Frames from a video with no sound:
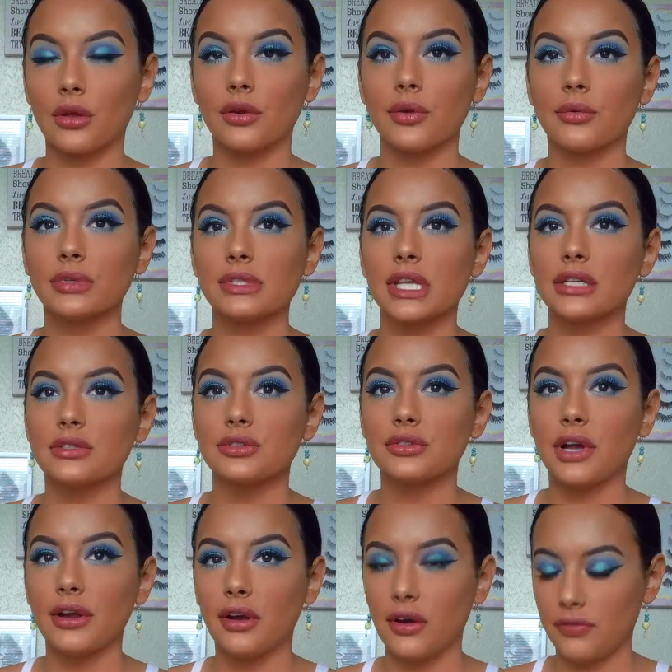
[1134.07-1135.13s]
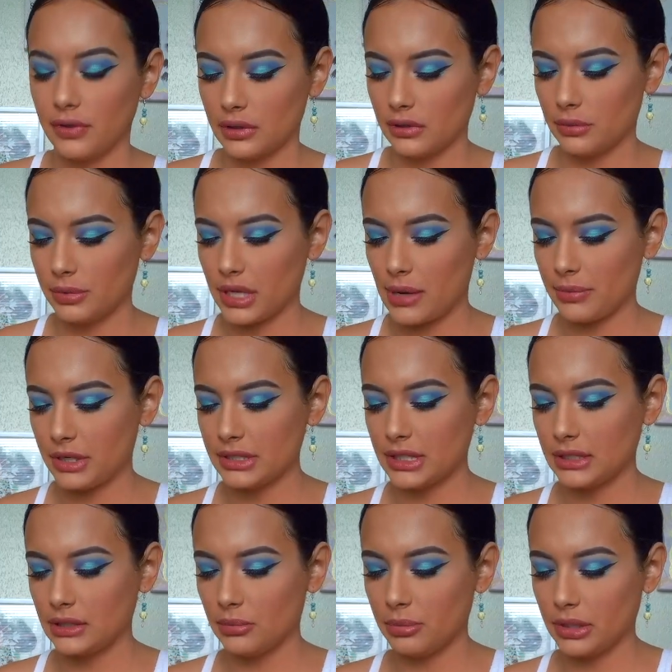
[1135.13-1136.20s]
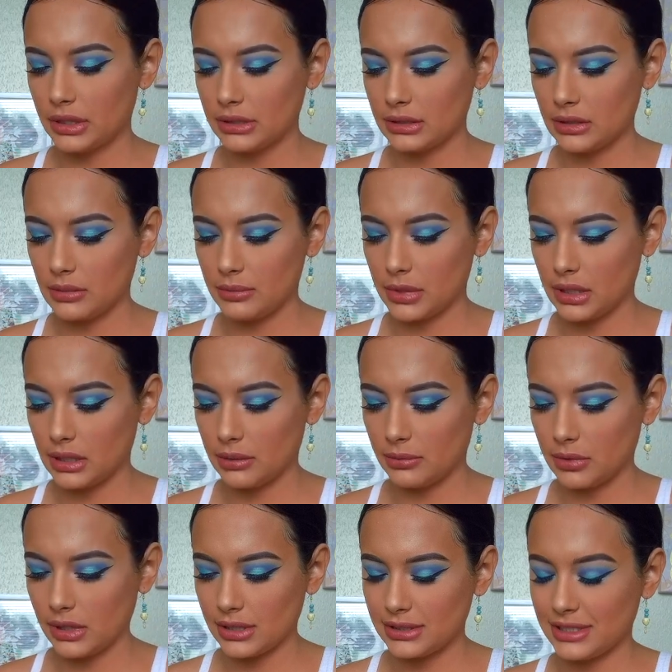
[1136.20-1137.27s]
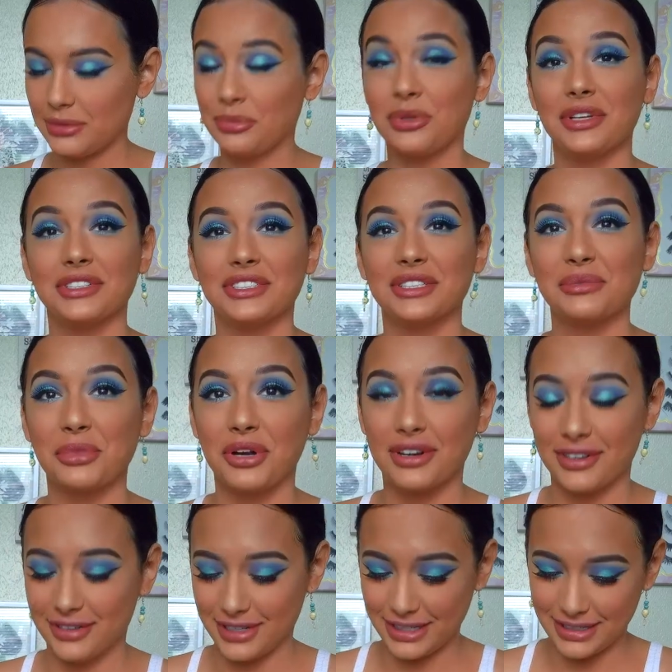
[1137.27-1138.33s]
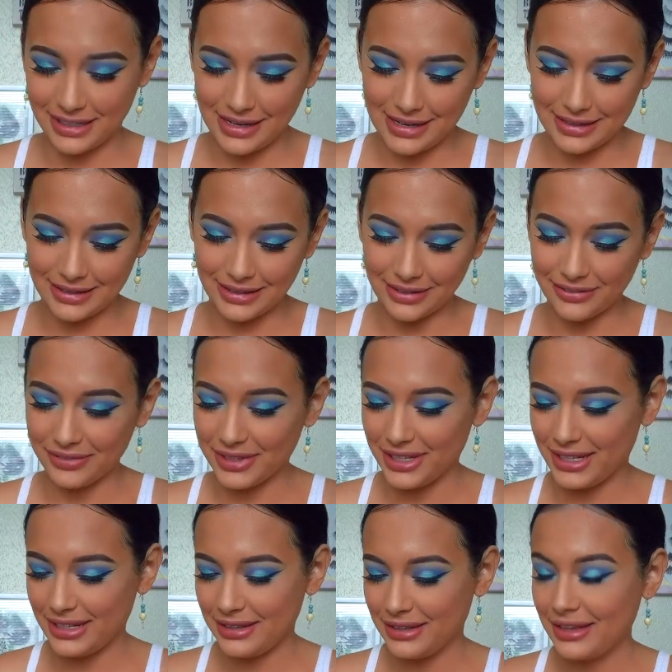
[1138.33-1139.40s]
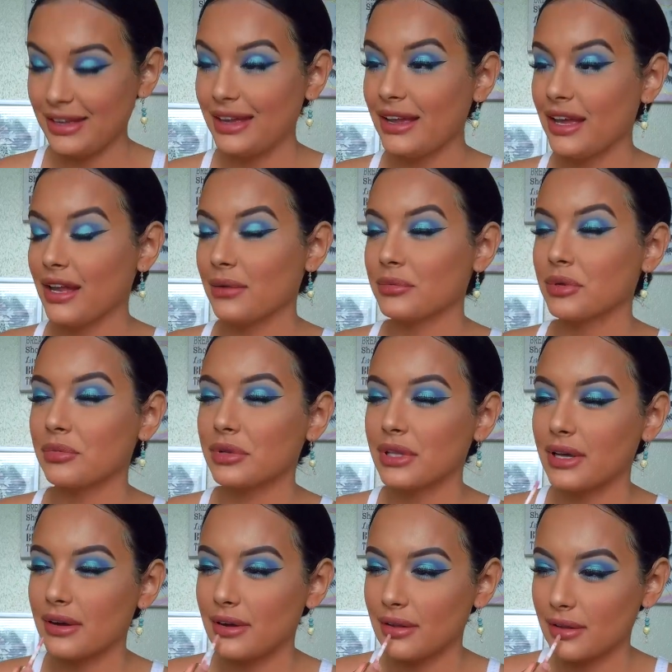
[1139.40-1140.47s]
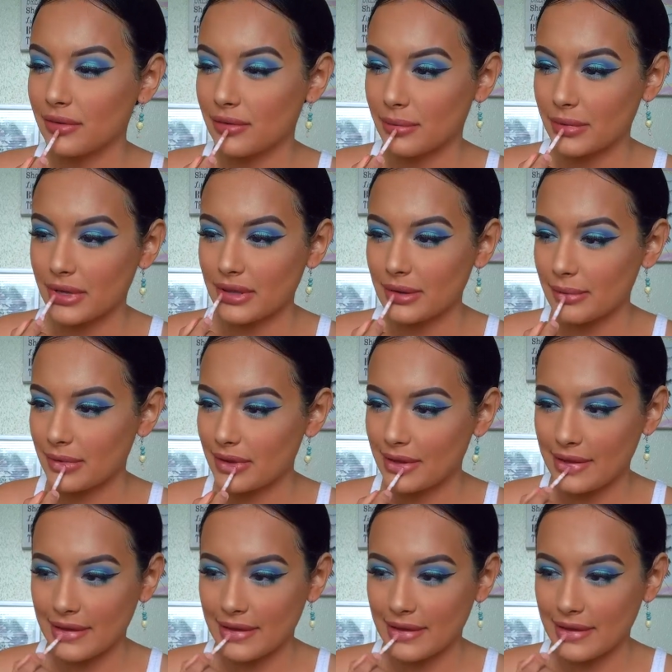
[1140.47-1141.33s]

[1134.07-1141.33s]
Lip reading: Okay, once that's dried off a little bit, I'm going to take the Buxom Lip Gloss in Blushing Margarita. I love that. I'm going to put that all over my lips.